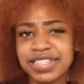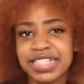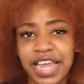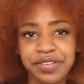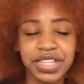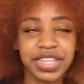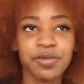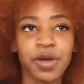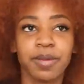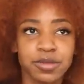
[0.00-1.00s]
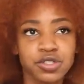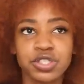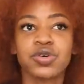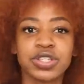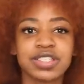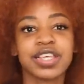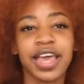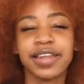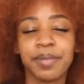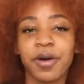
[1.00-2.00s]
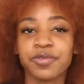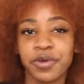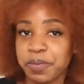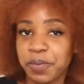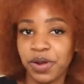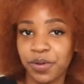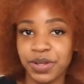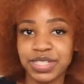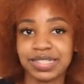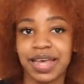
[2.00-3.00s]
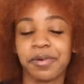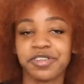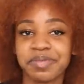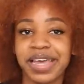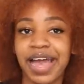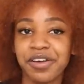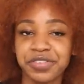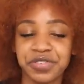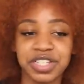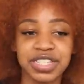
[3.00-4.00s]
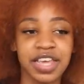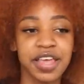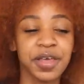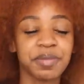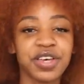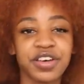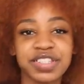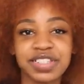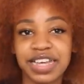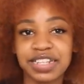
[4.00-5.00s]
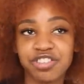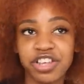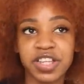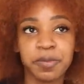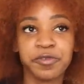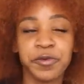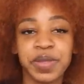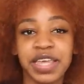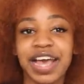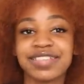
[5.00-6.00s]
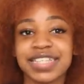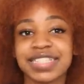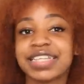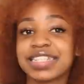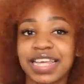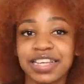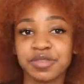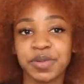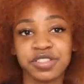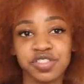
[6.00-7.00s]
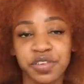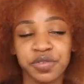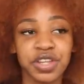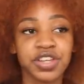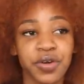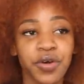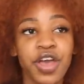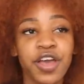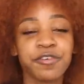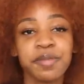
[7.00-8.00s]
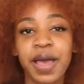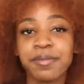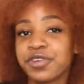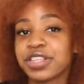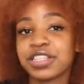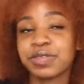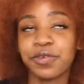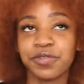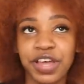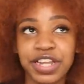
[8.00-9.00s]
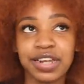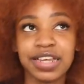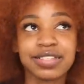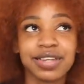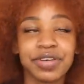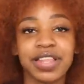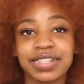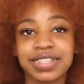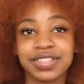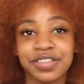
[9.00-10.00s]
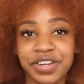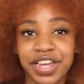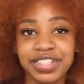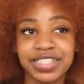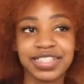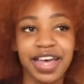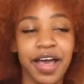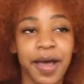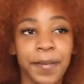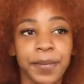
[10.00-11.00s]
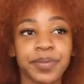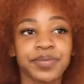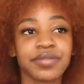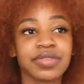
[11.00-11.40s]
scary thing where I'm so scared about what people are going to say about my outfit, because it's like dress up for me, as I said in the exposition video. For me, I'm doing this for fun. It's never that serious. Um,